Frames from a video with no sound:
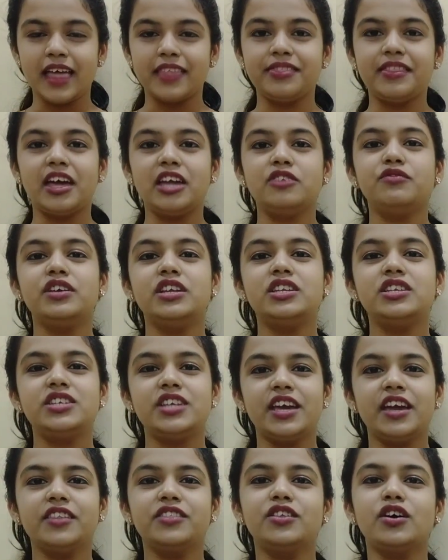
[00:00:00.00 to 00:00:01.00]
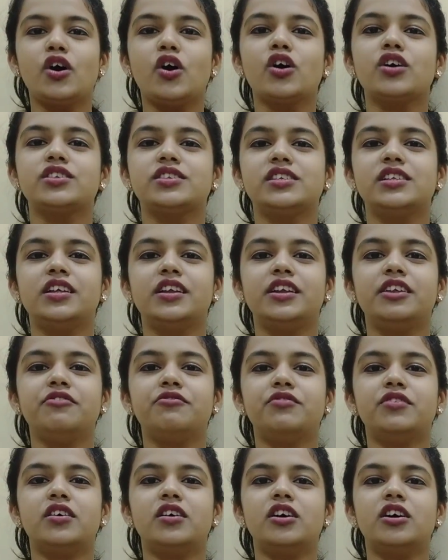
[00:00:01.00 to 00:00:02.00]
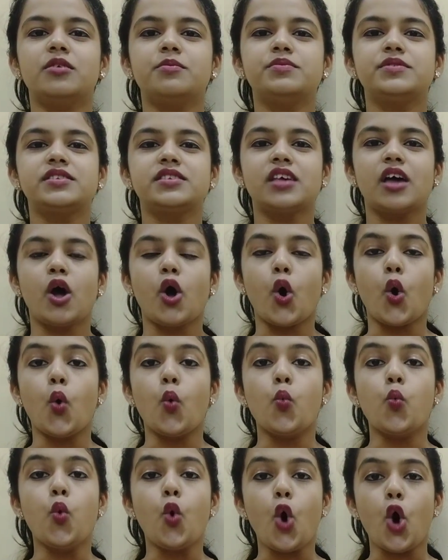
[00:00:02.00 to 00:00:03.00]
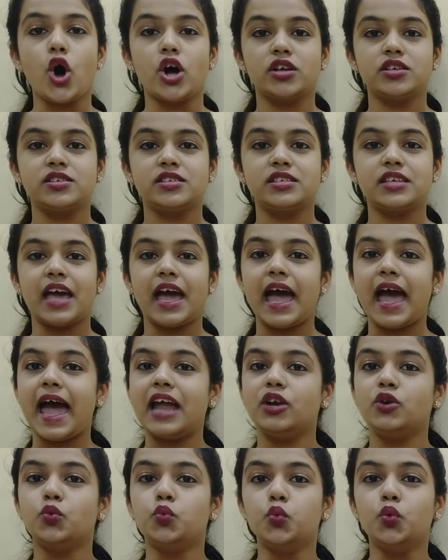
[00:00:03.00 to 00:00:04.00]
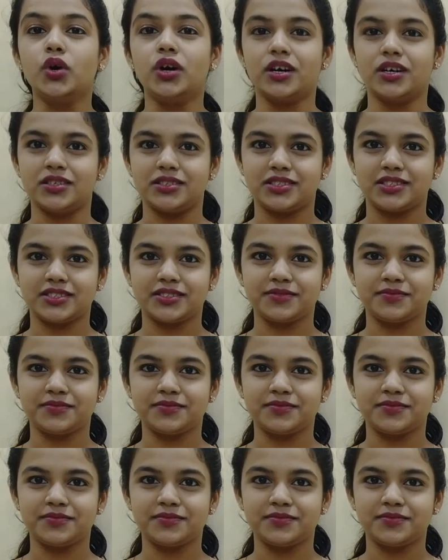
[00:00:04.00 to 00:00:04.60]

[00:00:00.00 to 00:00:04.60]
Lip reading: then we take the auxiliary verbs was and were.